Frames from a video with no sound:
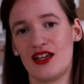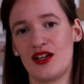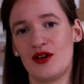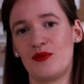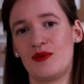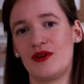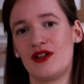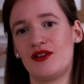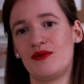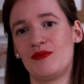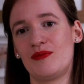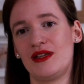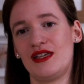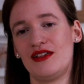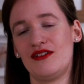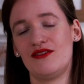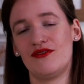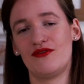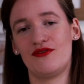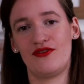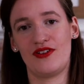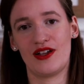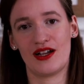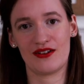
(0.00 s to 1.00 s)
will
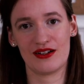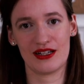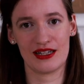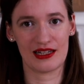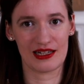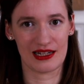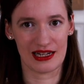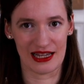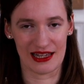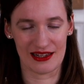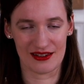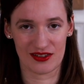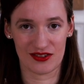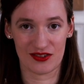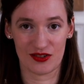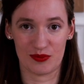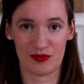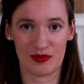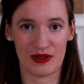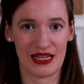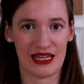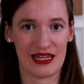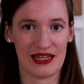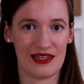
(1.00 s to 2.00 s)
be very glad to
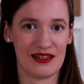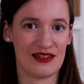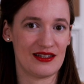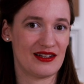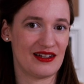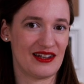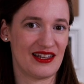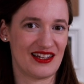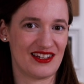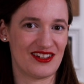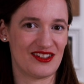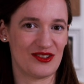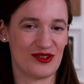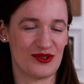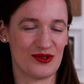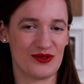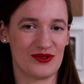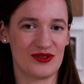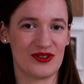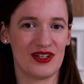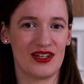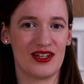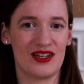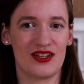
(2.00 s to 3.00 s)
play like
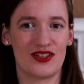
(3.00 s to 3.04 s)
you.